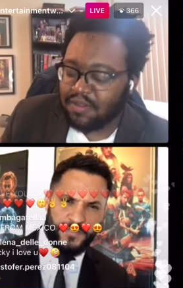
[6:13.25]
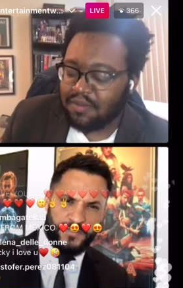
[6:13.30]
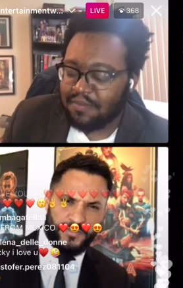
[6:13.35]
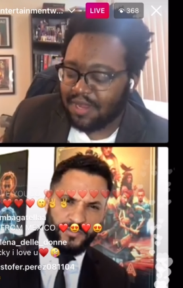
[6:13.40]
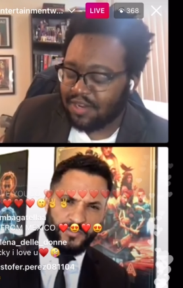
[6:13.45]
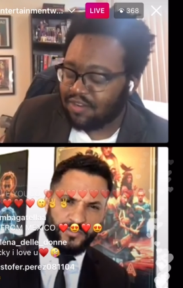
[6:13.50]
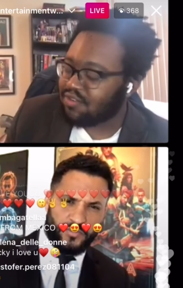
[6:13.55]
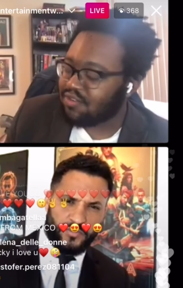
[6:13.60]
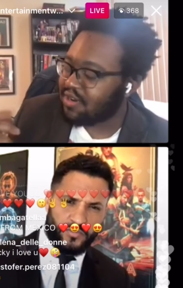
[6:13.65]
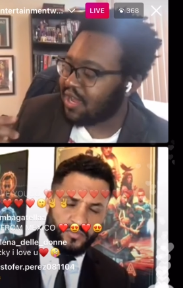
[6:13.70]
Speaker 1: You
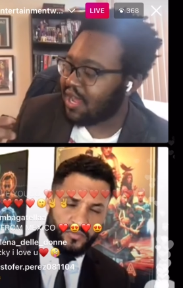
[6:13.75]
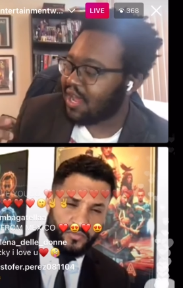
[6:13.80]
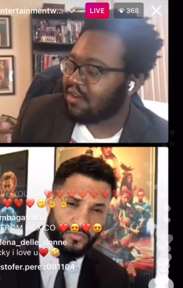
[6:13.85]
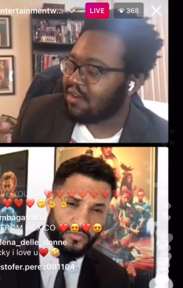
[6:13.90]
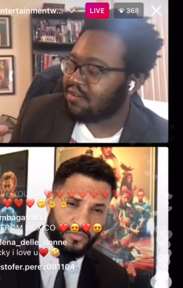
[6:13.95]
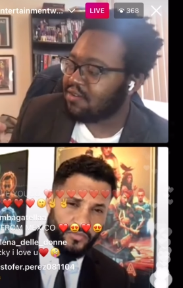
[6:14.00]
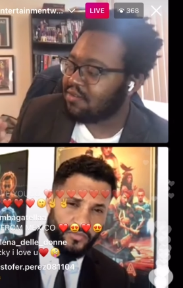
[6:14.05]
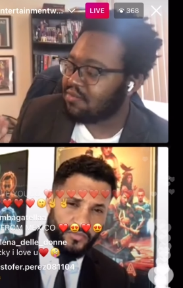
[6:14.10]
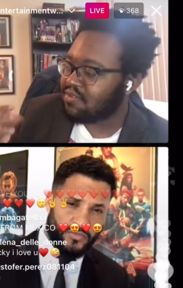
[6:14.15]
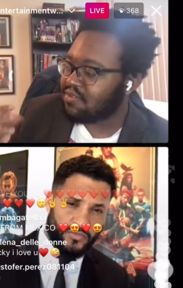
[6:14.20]
mentioned how
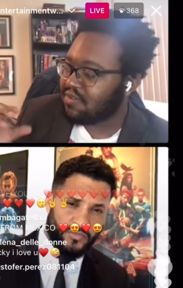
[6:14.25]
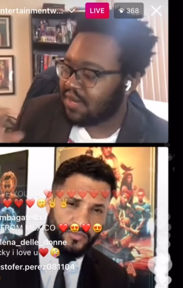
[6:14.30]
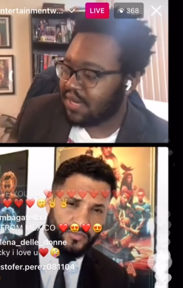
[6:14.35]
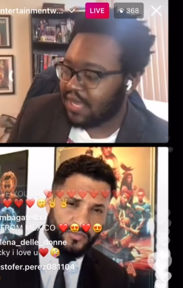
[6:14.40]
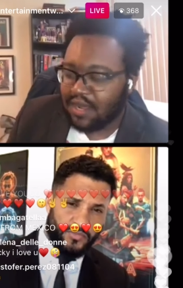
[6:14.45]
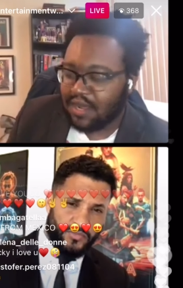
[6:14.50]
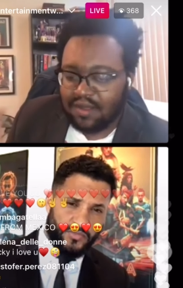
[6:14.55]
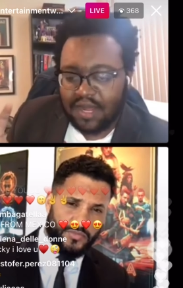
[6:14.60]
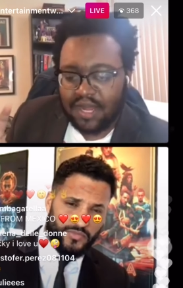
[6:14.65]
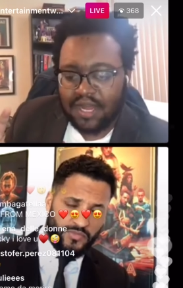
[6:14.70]
you
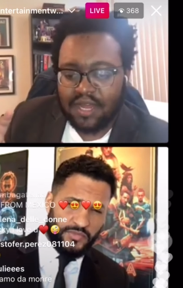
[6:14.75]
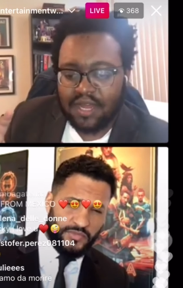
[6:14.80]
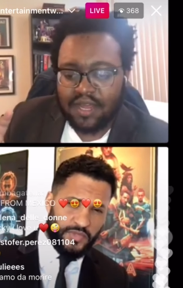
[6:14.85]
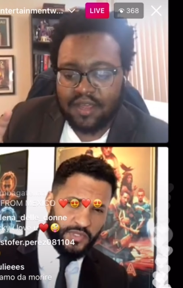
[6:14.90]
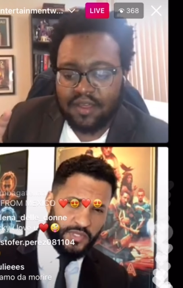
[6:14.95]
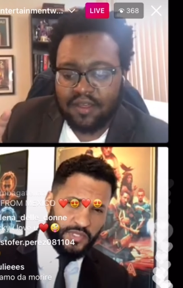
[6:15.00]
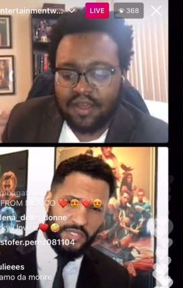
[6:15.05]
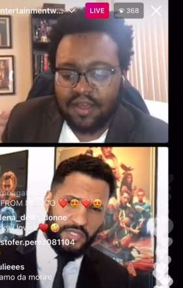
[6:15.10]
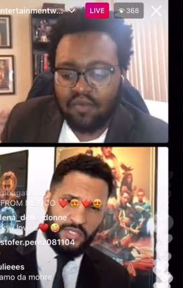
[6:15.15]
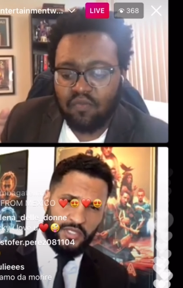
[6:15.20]
snuck
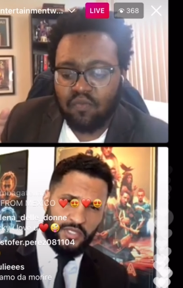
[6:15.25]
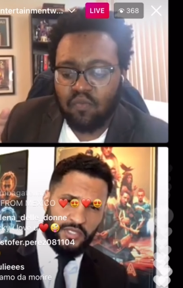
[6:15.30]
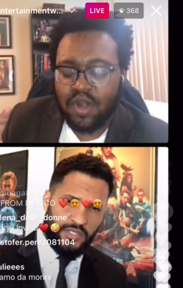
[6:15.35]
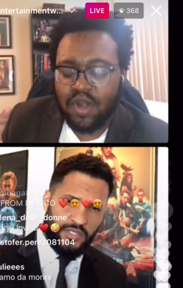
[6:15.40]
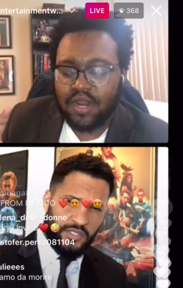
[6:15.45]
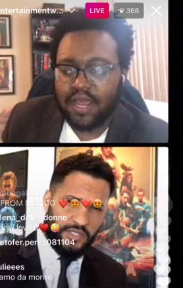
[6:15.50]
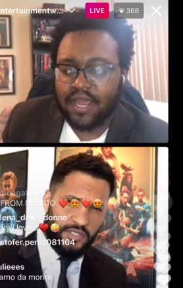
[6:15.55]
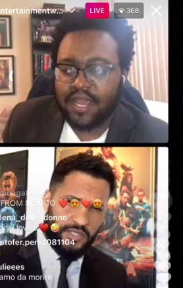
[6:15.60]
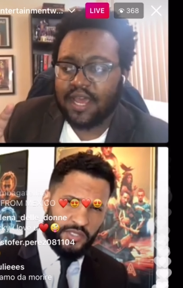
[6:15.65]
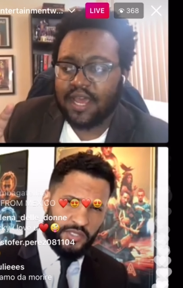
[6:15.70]
uh,
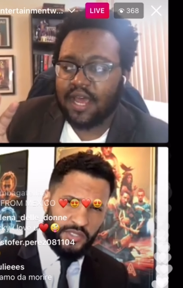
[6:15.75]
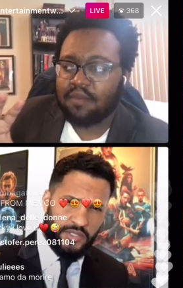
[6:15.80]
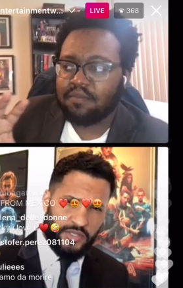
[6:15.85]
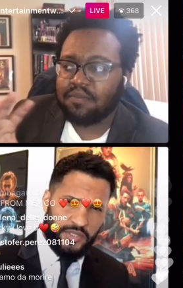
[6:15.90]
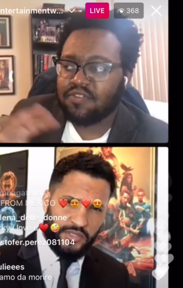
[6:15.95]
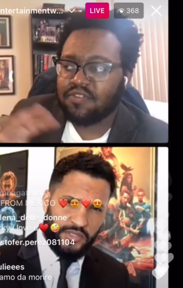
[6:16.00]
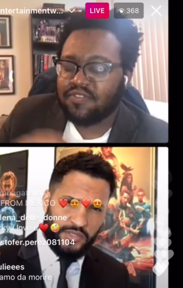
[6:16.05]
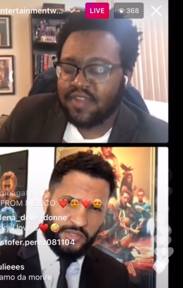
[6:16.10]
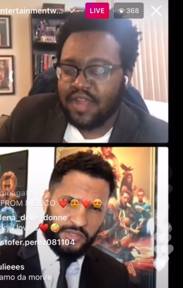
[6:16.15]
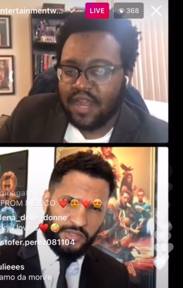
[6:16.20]
when um,
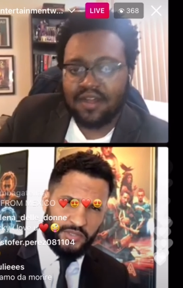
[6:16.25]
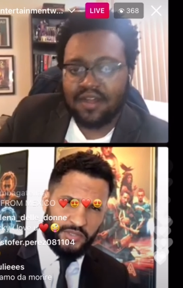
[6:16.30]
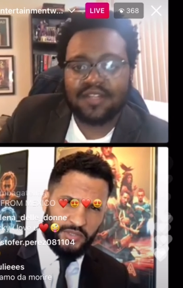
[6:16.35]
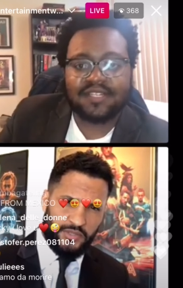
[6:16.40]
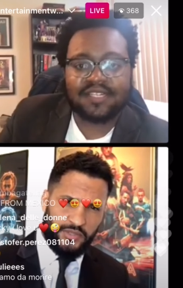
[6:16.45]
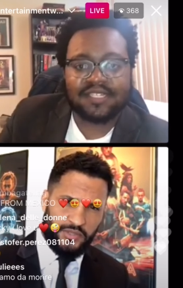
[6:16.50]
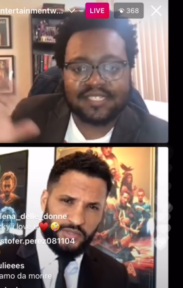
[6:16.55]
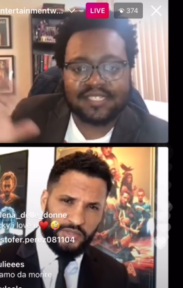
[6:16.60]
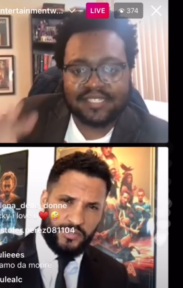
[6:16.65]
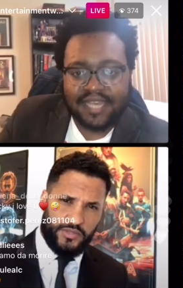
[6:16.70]
you snuck
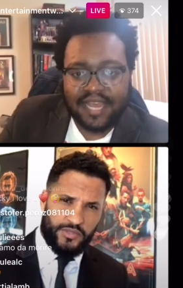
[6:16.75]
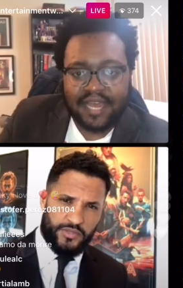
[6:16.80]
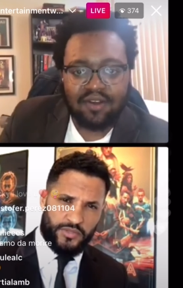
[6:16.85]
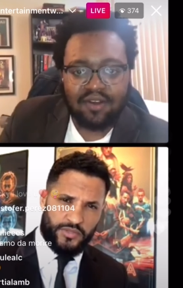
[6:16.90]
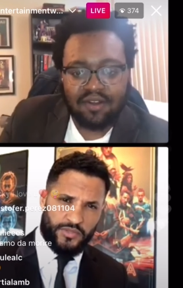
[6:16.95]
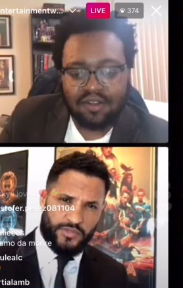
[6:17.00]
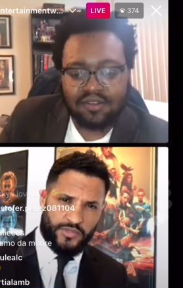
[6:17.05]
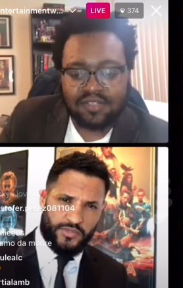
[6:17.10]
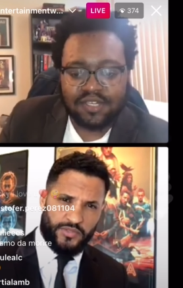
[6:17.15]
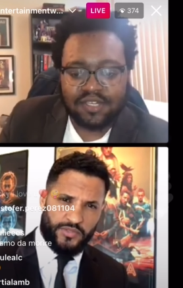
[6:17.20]
onto set
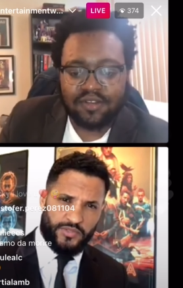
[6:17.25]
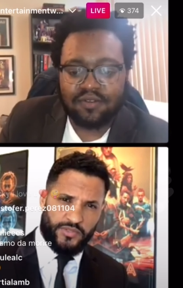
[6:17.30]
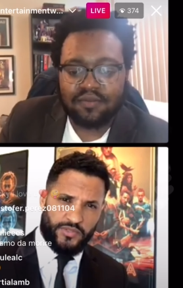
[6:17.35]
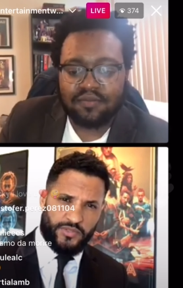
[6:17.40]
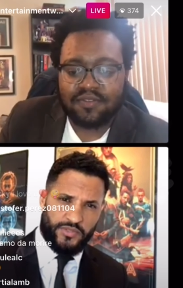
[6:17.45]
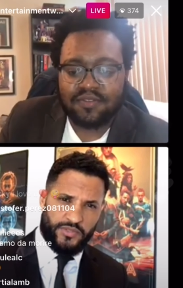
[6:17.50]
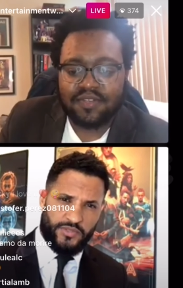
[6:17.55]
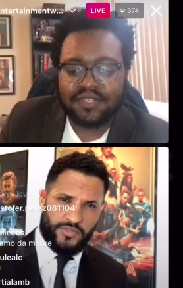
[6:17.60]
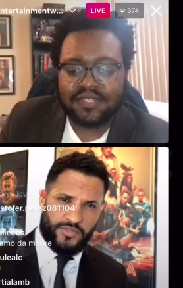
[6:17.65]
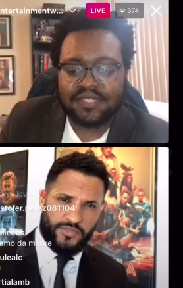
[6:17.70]
also
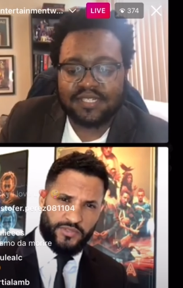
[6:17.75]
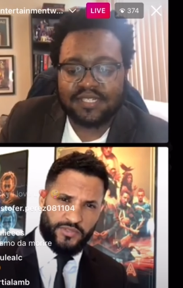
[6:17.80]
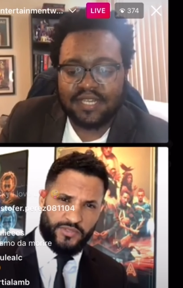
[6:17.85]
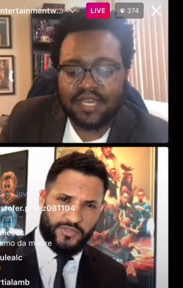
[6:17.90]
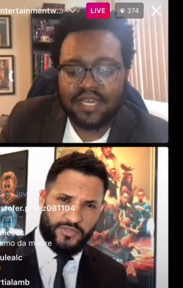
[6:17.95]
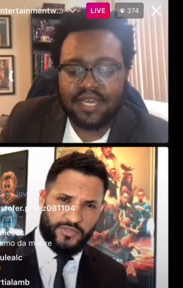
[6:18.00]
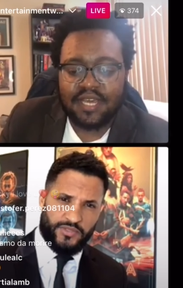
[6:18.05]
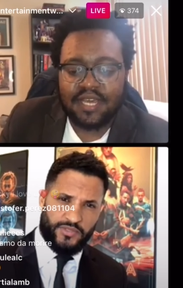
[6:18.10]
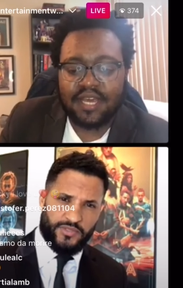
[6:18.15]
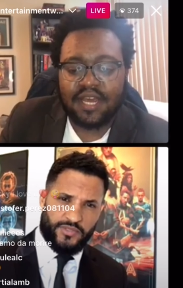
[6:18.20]
to
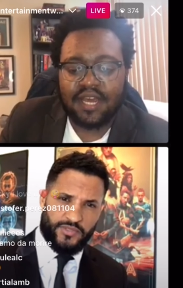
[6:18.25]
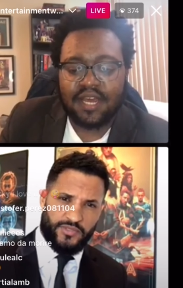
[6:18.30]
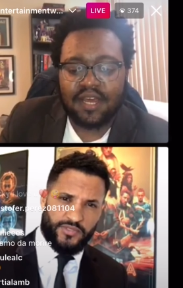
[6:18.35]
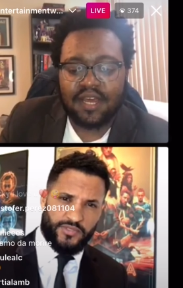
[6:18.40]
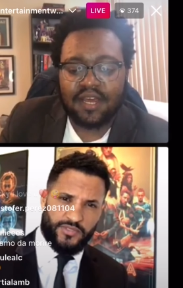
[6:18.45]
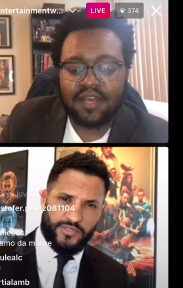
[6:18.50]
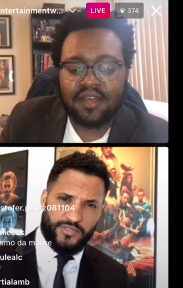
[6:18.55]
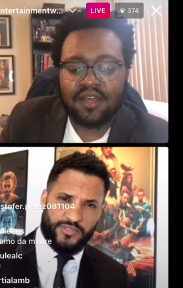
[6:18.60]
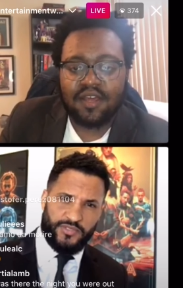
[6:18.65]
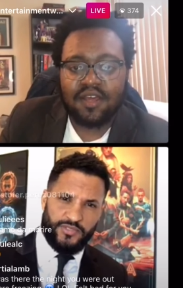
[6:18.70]
see
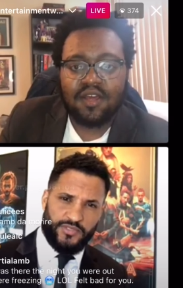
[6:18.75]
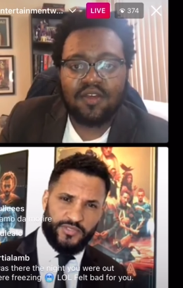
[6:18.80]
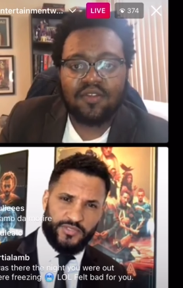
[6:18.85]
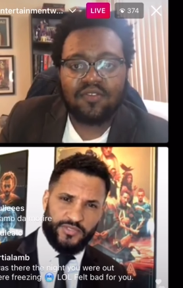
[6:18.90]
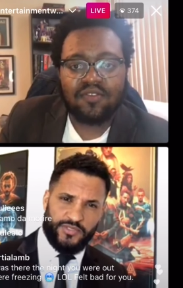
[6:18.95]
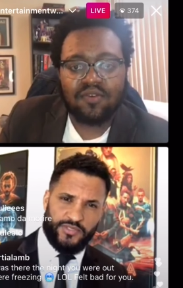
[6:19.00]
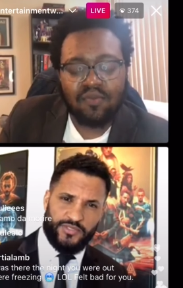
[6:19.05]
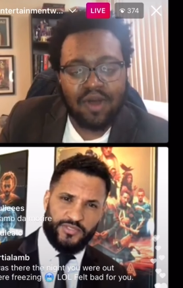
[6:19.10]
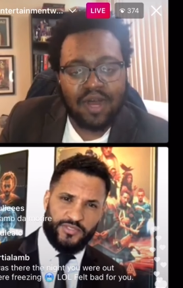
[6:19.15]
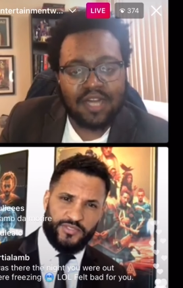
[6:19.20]
uh, to